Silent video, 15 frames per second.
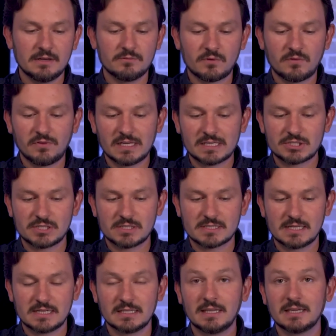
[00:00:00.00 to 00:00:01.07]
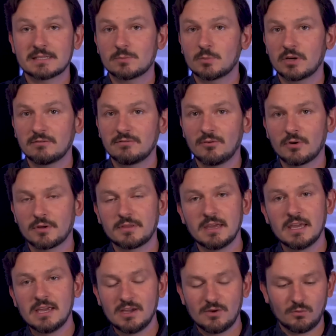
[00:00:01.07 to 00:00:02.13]
reflections that I'd like to bring forth
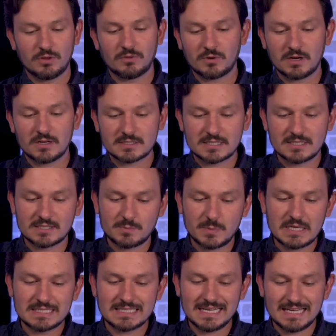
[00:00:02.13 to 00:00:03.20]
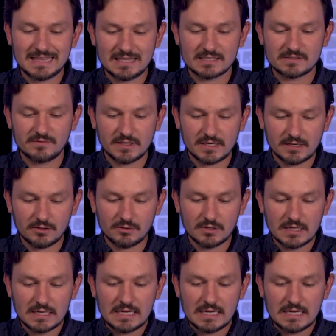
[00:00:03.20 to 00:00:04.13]
with regards to this piece in this video.